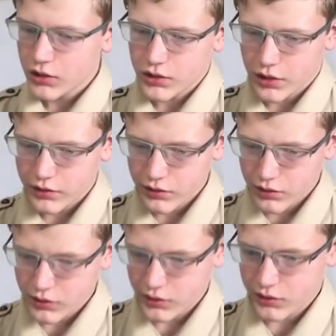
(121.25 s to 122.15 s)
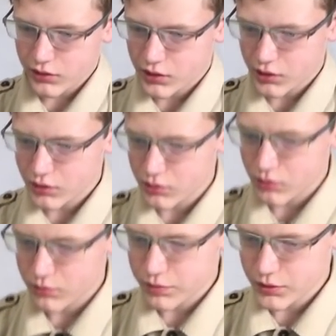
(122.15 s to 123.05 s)
Now you're going to
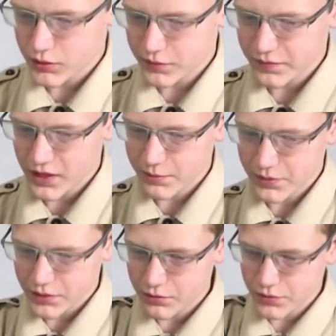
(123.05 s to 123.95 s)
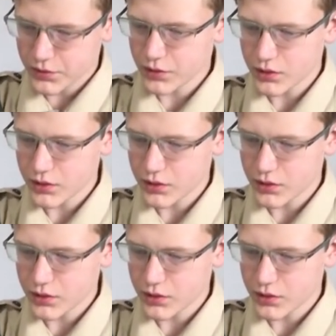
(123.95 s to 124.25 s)
put the fabric with the